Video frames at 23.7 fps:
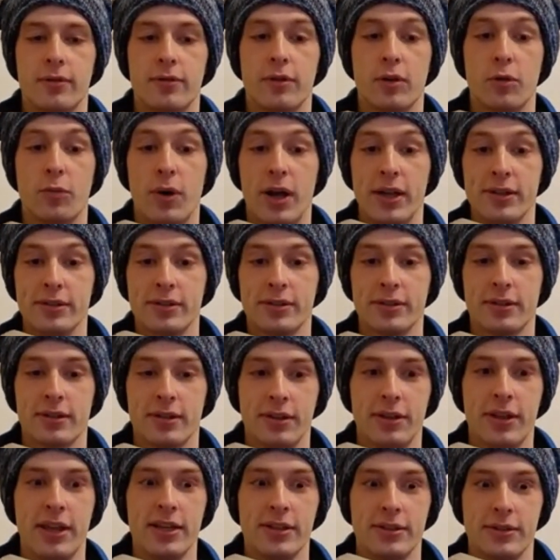For once,
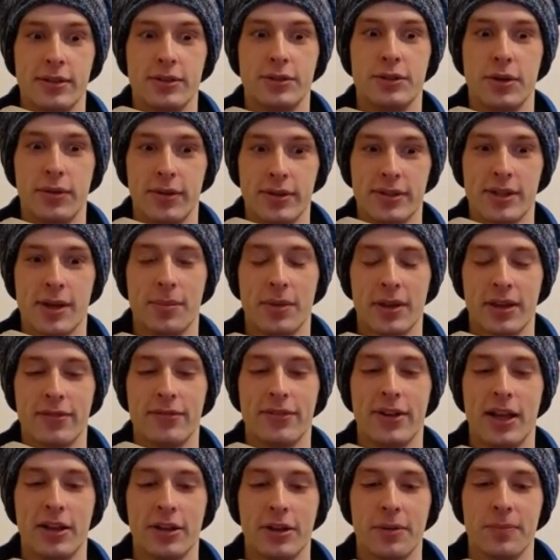the lynx is doing something of
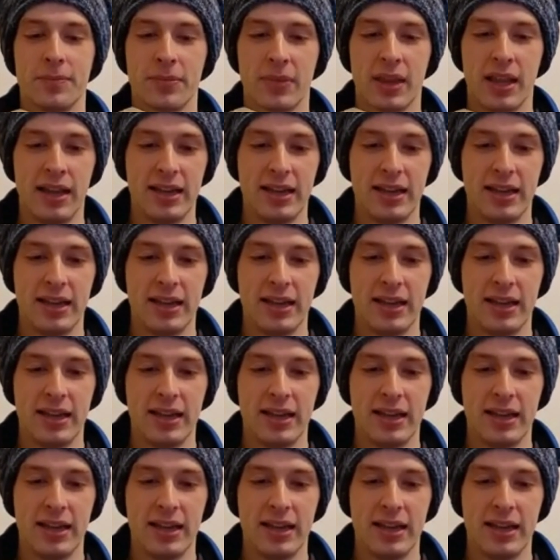value.